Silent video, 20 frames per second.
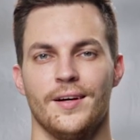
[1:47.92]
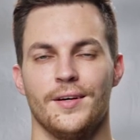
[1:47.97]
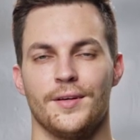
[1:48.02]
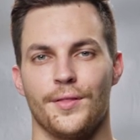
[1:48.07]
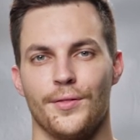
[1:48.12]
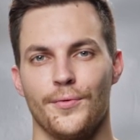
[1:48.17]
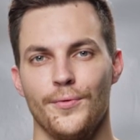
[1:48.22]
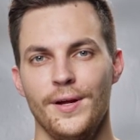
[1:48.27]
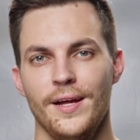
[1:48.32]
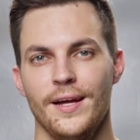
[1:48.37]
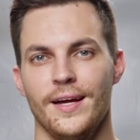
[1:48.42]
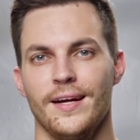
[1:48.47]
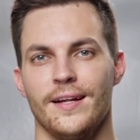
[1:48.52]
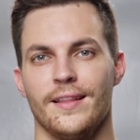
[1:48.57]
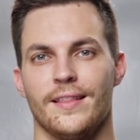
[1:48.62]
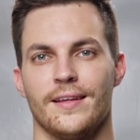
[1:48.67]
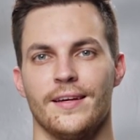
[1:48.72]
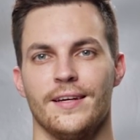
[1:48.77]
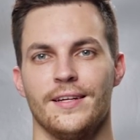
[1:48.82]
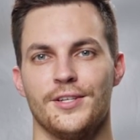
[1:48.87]
A
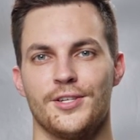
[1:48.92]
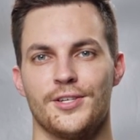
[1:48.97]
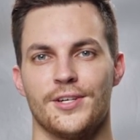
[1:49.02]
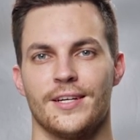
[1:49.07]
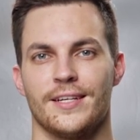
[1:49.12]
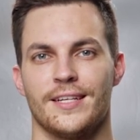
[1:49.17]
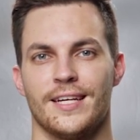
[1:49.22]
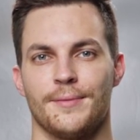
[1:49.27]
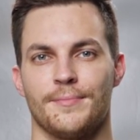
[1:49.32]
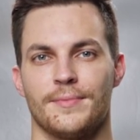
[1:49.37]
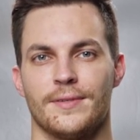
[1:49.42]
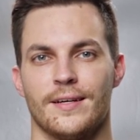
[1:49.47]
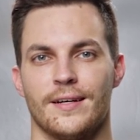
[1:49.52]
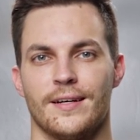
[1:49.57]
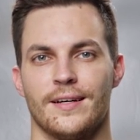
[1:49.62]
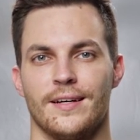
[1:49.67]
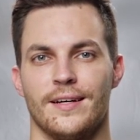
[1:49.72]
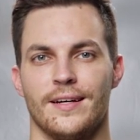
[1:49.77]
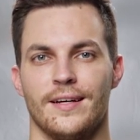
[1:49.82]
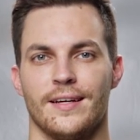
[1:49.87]
3/8"
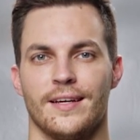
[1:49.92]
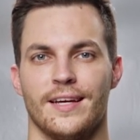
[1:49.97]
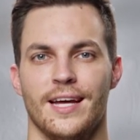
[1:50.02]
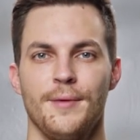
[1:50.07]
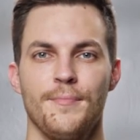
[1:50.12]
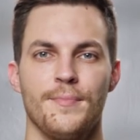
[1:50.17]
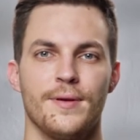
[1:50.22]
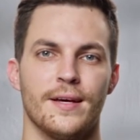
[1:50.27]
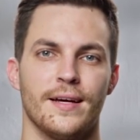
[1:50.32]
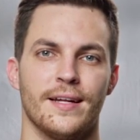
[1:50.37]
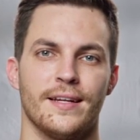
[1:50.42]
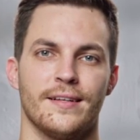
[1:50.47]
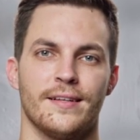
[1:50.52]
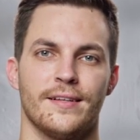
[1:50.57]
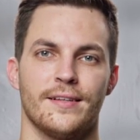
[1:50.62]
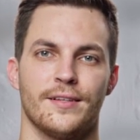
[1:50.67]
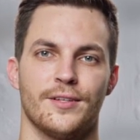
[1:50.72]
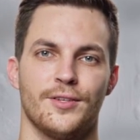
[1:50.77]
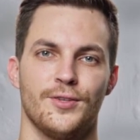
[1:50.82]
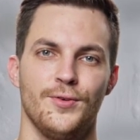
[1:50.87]
adapter can be
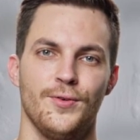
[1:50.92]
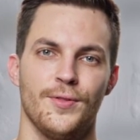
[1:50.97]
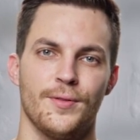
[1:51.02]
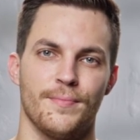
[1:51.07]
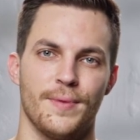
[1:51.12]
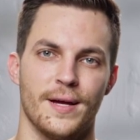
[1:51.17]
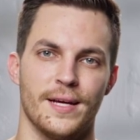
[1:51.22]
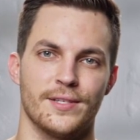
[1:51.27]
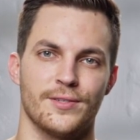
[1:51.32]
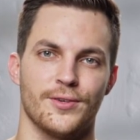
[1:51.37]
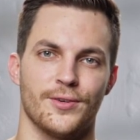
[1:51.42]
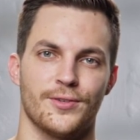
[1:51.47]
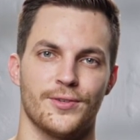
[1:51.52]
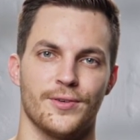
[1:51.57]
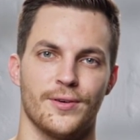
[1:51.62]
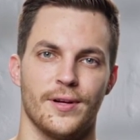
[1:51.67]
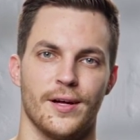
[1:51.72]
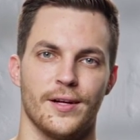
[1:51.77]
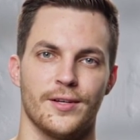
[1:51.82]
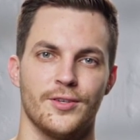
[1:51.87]
added to the base
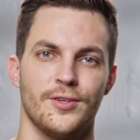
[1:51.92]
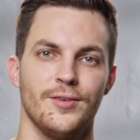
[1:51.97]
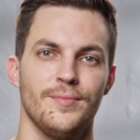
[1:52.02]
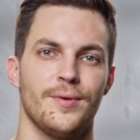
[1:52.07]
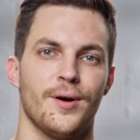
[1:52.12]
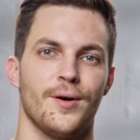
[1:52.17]
controller to